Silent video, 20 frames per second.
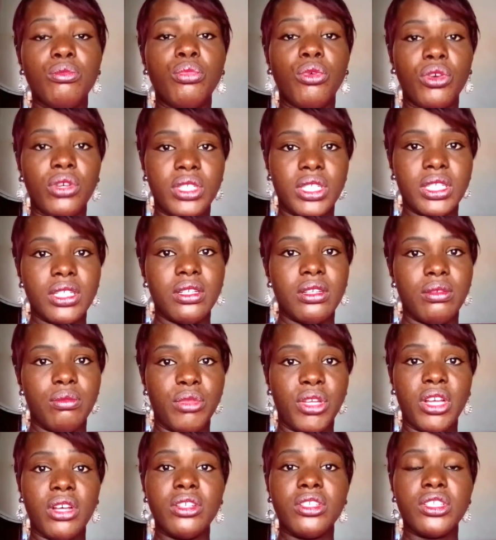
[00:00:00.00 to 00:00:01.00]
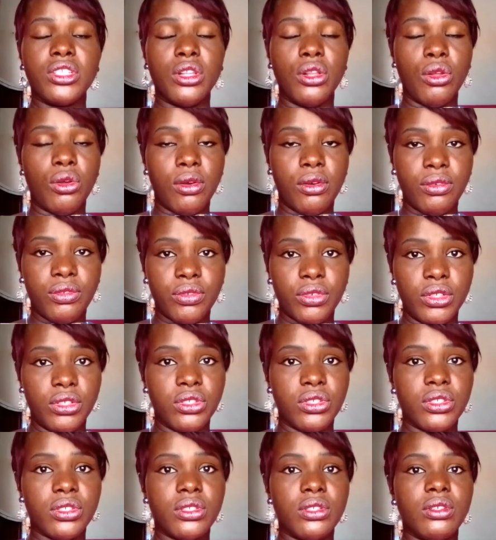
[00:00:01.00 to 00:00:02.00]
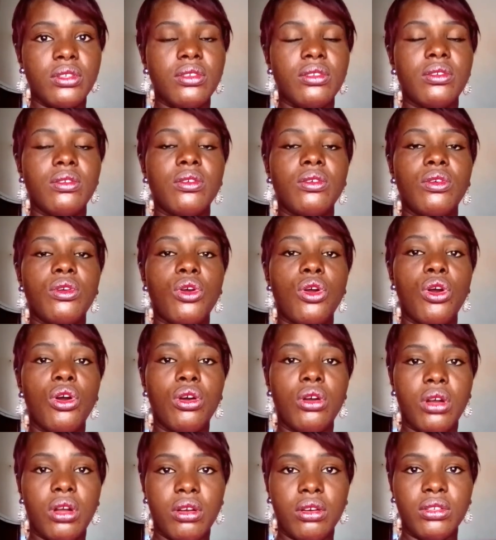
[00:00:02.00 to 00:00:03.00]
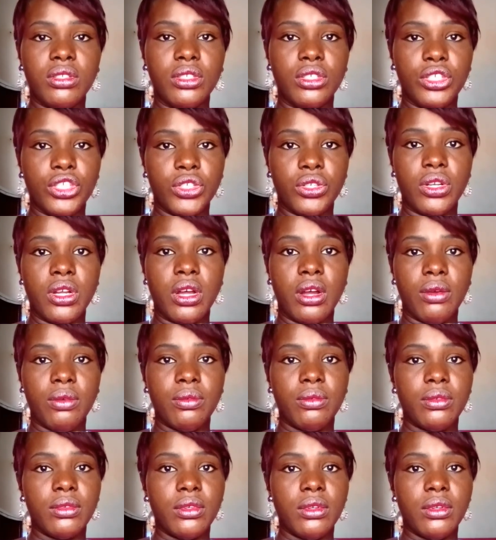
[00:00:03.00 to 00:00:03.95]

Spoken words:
but because love is unconditional,